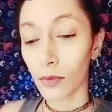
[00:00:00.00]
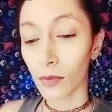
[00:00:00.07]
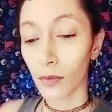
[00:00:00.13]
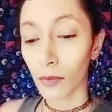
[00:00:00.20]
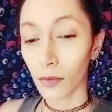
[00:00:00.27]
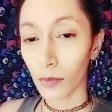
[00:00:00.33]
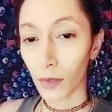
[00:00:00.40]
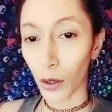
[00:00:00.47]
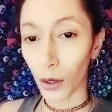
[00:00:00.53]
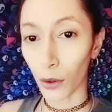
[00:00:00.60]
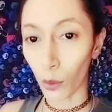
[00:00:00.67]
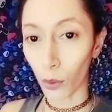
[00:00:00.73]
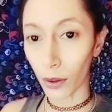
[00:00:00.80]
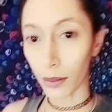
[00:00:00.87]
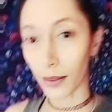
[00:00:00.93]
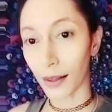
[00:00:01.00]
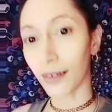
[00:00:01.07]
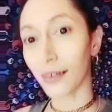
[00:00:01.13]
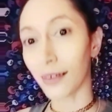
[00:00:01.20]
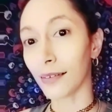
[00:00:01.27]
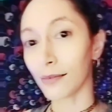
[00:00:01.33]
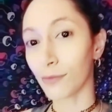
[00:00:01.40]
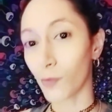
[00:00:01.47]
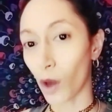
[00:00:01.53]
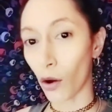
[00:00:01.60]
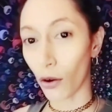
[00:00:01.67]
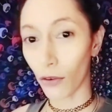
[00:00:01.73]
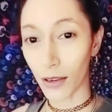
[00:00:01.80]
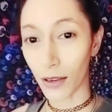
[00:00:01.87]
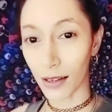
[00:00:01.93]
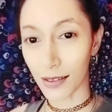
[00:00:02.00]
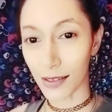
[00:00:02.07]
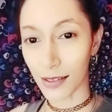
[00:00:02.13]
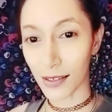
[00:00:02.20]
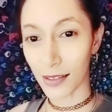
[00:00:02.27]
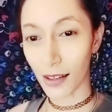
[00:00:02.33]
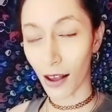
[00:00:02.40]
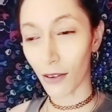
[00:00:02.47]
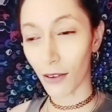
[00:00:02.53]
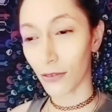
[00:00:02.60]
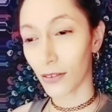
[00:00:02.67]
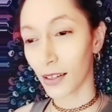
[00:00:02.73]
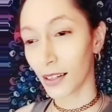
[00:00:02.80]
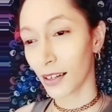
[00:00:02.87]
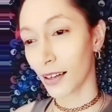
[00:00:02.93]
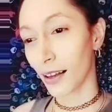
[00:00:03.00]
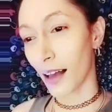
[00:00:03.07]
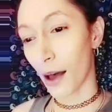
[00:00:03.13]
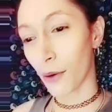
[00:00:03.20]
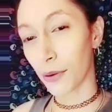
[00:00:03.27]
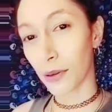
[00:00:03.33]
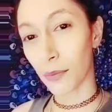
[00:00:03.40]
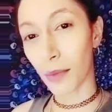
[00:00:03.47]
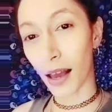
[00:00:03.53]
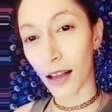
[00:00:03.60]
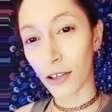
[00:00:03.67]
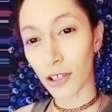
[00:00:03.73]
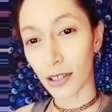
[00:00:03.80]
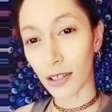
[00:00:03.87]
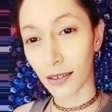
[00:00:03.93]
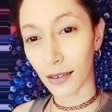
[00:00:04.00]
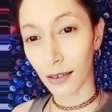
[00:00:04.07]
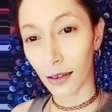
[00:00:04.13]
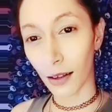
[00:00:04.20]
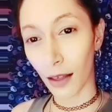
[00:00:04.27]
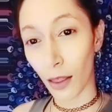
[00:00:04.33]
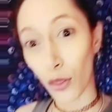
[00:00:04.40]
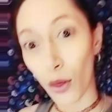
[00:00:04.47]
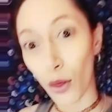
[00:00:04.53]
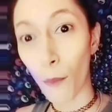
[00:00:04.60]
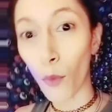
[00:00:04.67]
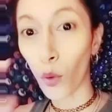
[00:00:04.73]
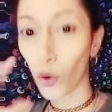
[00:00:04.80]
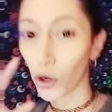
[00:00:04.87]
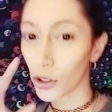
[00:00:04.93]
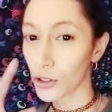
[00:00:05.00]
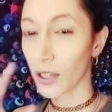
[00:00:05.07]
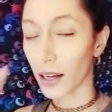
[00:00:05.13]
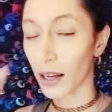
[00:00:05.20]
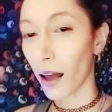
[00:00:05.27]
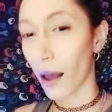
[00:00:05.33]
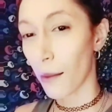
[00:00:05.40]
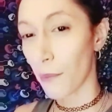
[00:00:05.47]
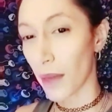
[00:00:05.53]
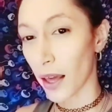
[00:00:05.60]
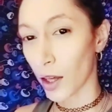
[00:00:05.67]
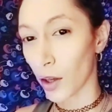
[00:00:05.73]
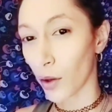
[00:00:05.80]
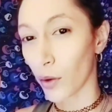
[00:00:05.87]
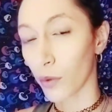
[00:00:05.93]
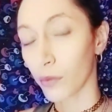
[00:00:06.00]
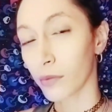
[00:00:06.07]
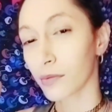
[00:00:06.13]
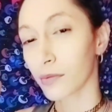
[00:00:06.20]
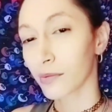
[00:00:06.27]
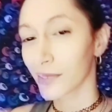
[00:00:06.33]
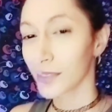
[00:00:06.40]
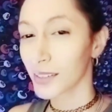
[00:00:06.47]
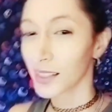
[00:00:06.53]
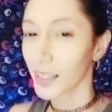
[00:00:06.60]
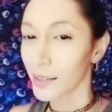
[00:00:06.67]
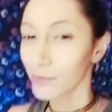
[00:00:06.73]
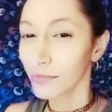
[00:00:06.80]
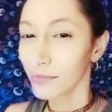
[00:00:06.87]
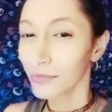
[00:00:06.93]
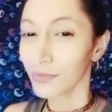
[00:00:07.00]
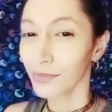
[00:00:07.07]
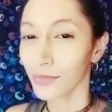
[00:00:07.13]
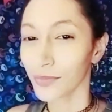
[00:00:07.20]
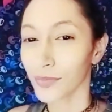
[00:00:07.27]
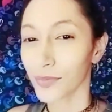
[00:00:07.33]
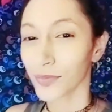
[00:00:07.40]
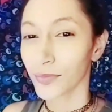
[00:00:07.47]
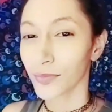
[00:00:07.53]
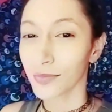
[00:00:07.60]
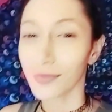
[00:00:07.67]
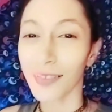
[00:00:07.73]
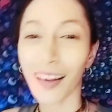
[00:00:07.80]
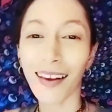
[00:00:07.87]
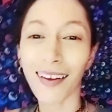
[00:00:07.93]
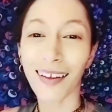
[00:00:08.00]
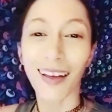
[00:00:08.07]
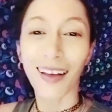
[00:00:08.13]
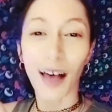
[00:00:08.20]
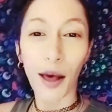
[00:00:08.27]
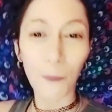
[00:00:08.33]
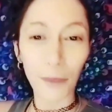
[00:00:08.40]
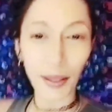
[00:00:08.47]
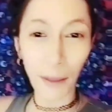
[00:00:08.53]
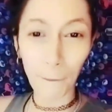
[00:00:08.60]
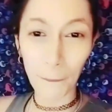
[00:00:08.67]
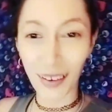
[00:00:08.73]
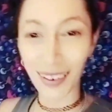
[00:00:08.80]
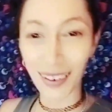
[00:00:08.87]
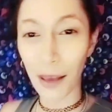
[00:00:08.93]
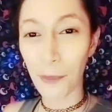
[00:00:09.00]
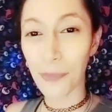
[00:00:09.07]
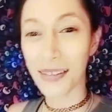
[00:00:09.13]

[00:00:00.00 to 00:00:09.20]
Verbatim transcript: you know, within COVID and stuff, I would imagine the more sick I make you, it's like, mm, ah, I'll plump your lips.